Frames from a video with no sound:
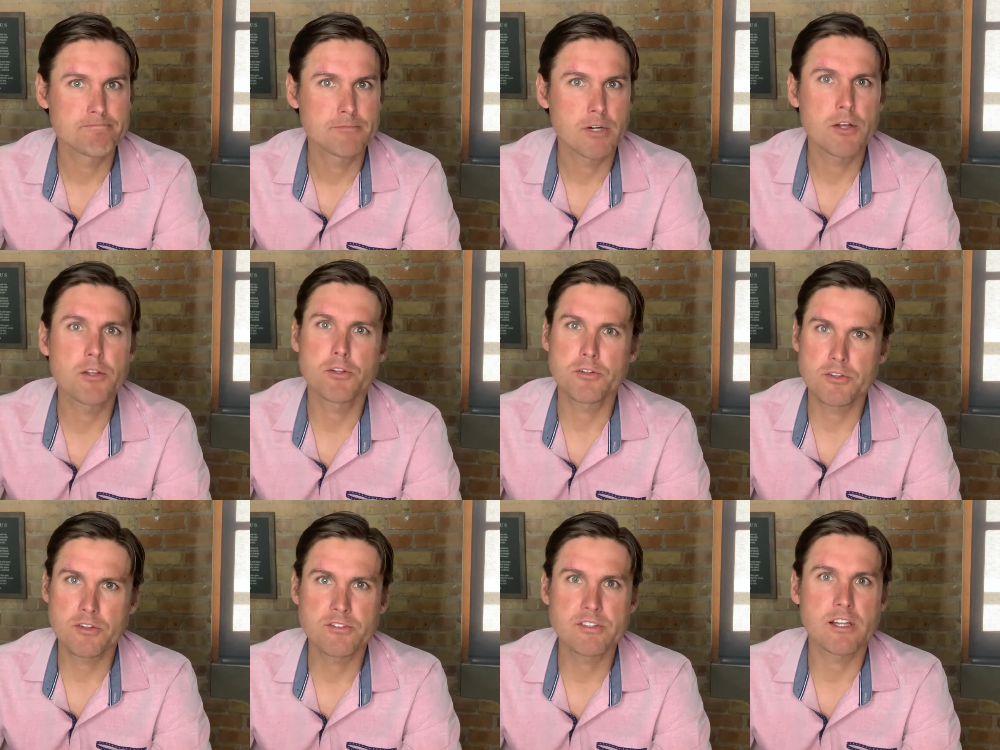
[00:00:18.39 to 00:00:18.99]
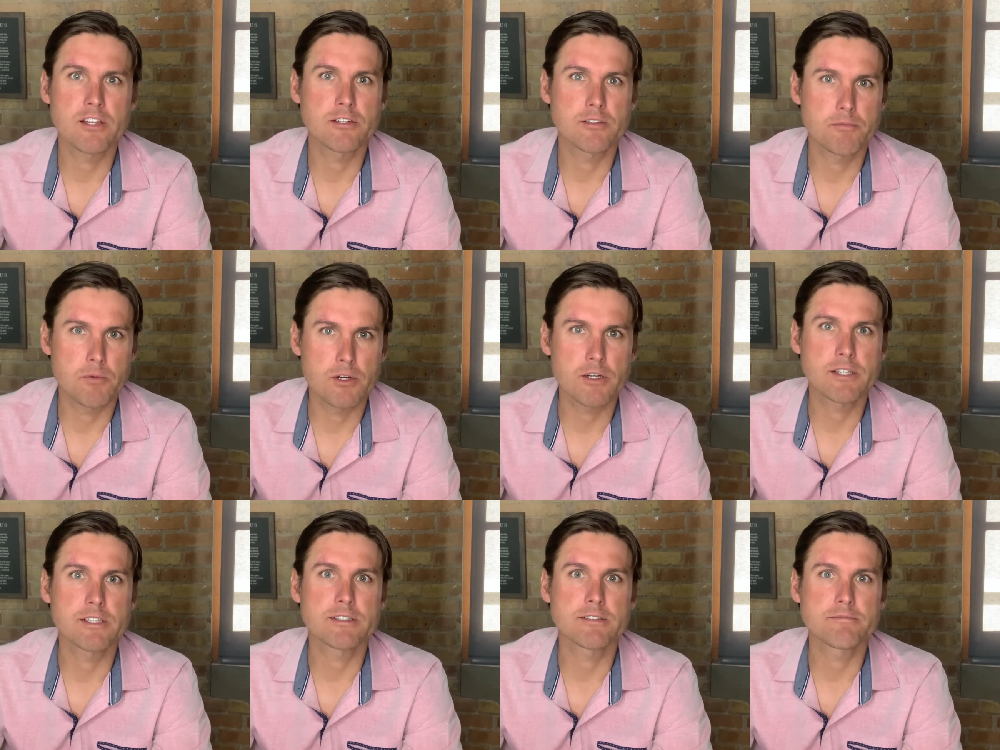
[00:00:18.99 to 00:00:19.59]
although the seller
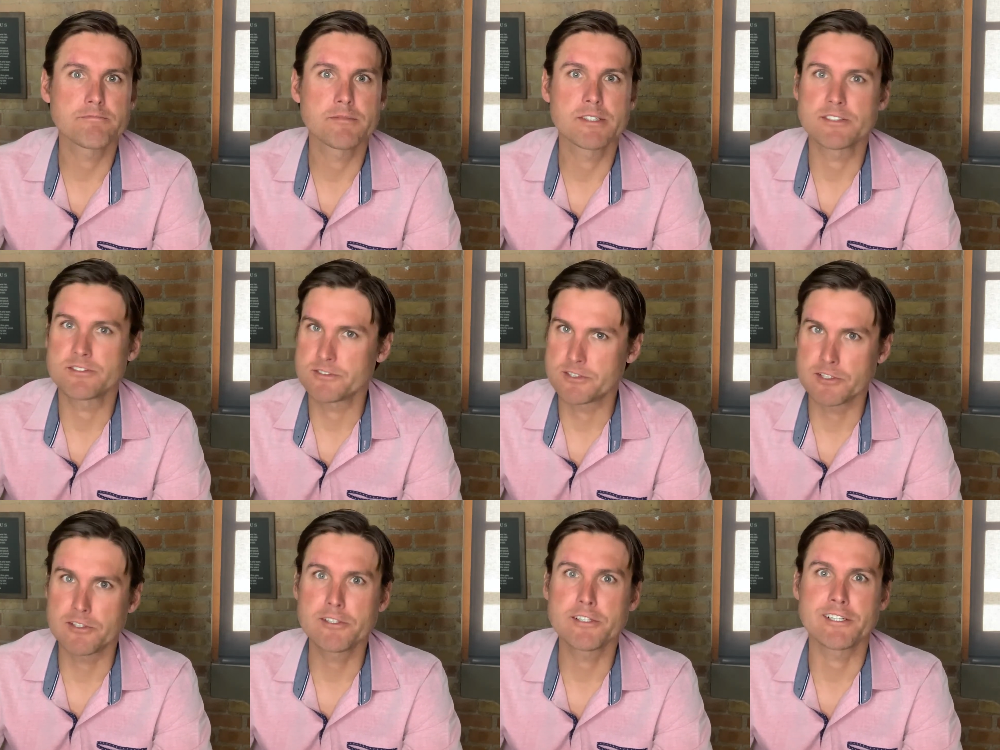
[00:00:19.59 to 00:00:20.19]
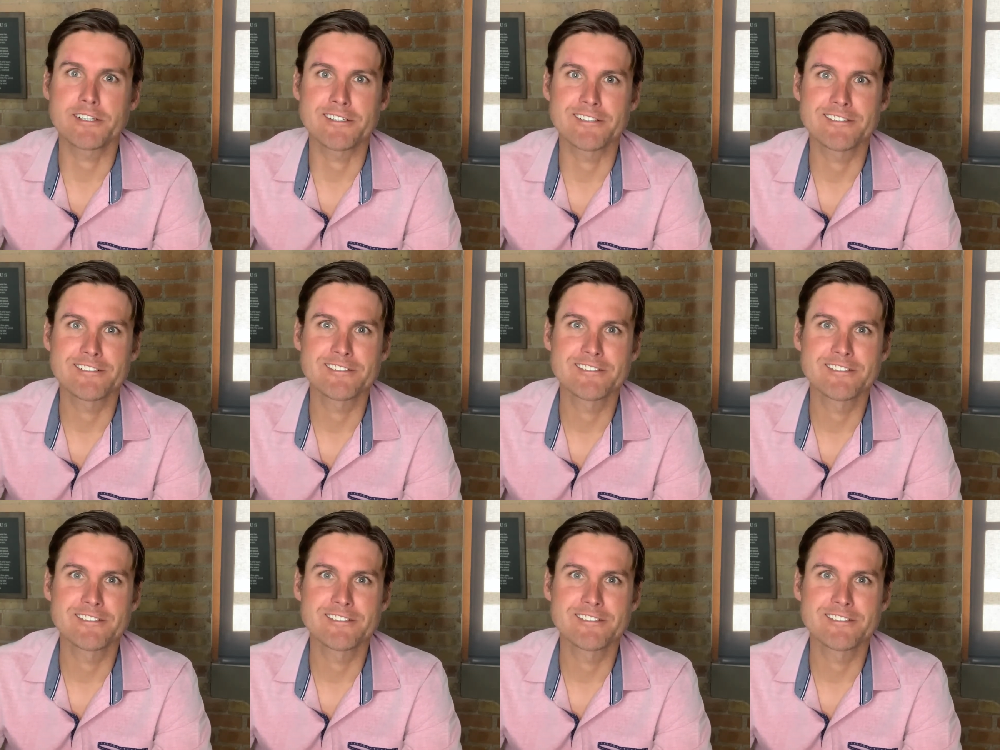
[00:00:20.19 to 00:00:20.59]
market is still here.